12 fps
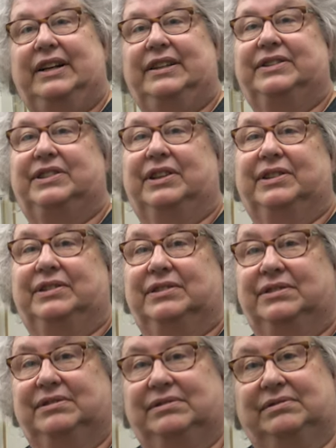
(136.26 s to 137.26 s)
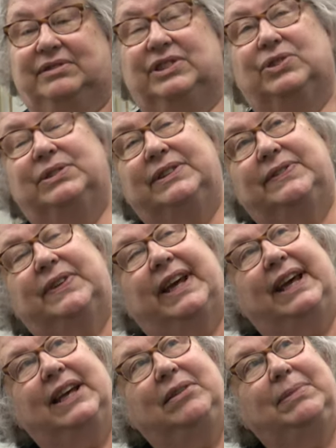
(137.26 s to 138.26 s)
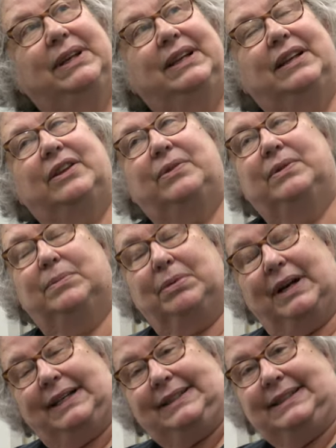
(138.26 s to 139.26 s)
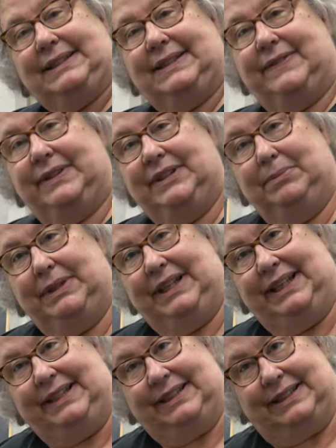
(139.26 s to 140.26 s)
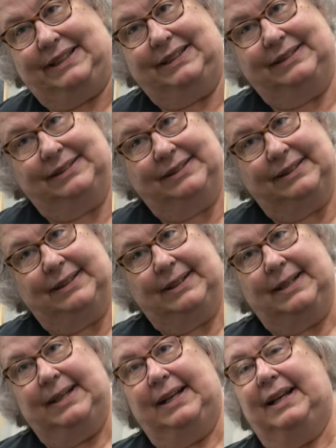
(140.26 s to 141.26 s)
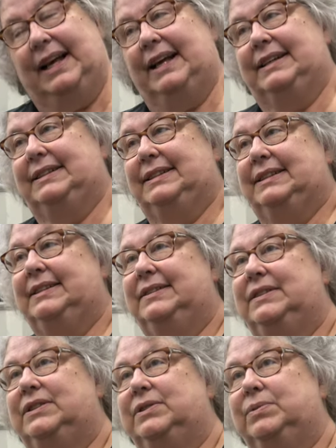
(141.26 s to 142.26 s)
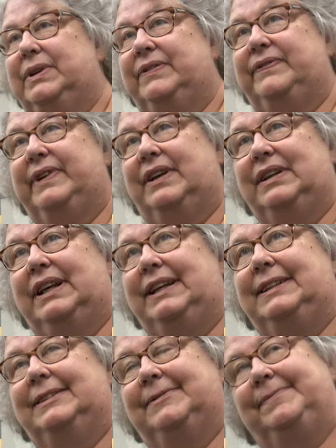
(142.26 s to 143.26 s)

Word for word: So, sort of came in it through a process of elimination, as into what felt like,